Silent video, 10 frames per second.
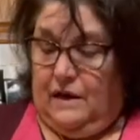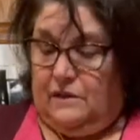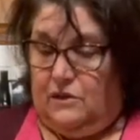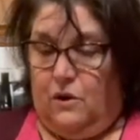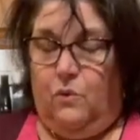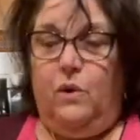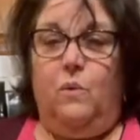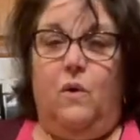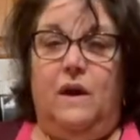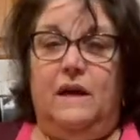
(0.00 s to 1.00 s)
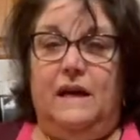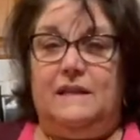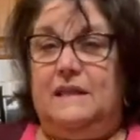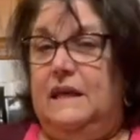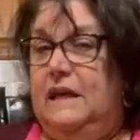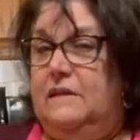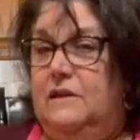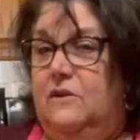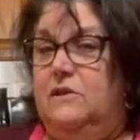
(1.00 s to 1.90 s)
So it's easier